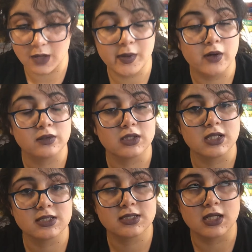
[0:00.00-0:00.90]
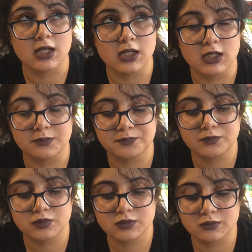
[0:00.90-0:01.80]
about this uh
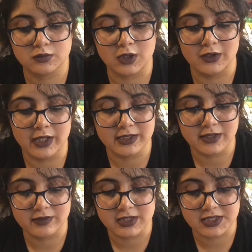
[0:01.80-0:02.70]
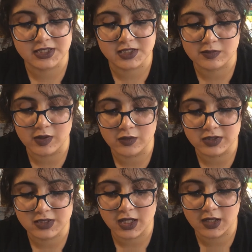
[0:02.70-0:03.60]
oh yeah, definitely it's just small
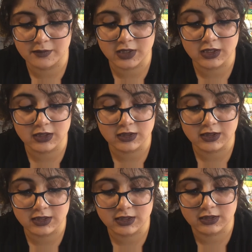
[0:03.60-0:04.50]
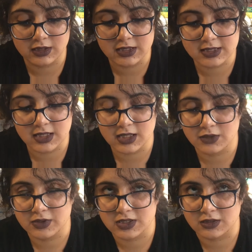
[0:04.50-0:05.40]
ones. Um the this uh
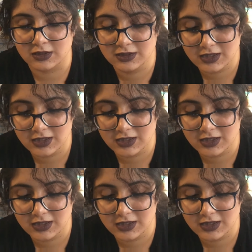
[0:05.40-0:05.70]
what is it called?